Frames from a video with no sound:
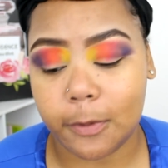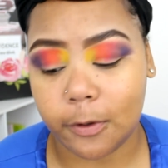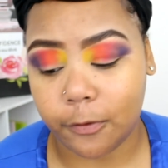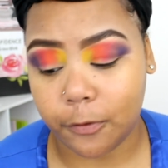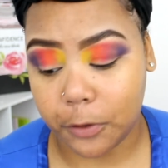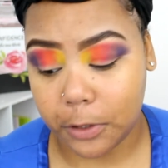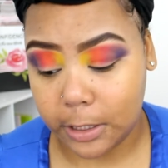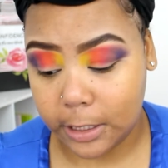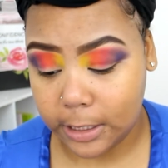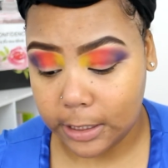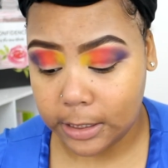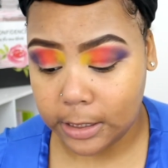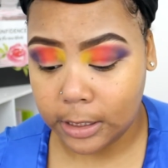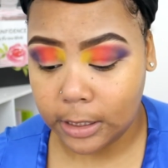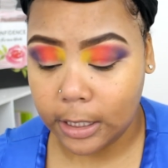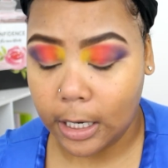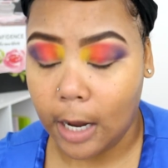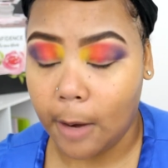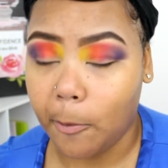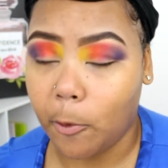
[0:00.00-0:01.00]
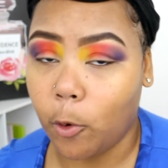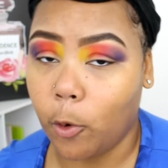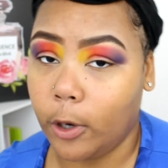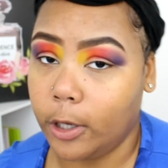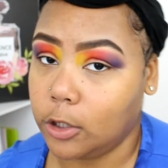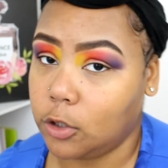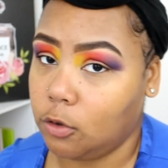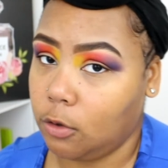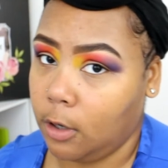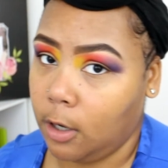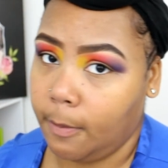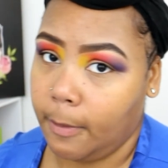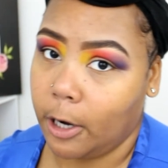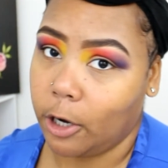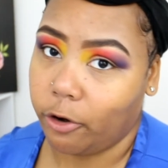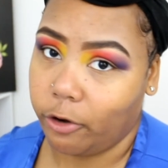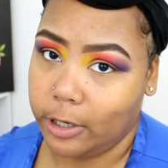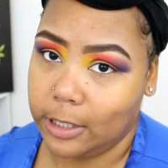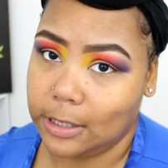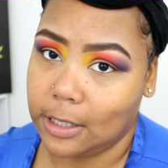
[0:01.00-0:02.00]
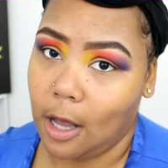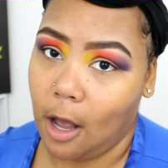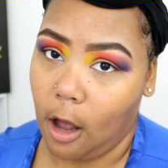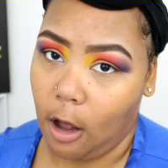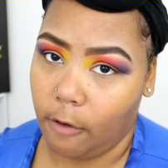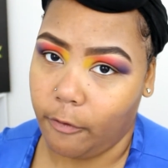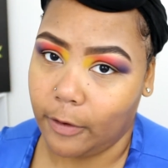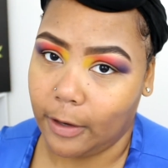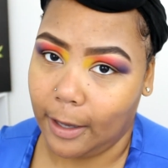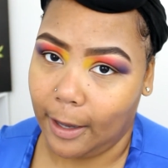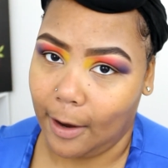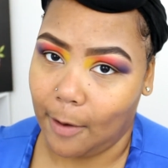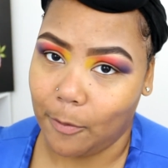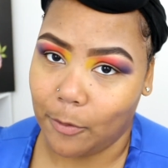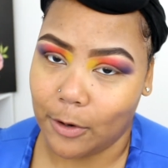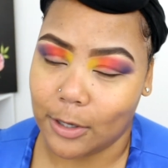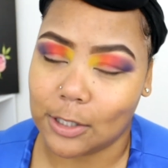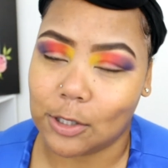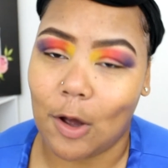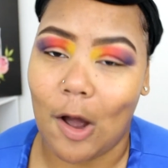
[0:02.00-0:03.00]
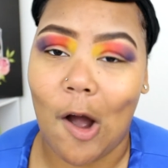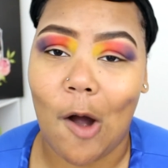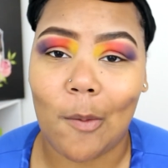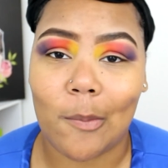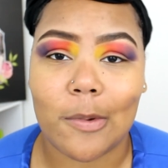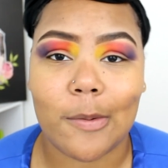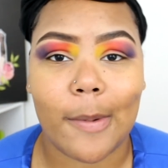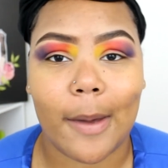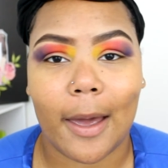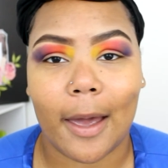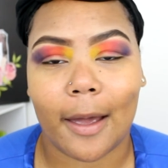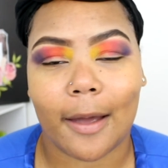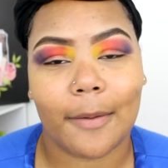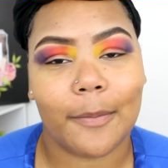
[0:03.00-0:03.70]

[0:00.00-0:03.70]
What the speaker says: But for this look, I'm going to cut my crease off camera, so I'll be back.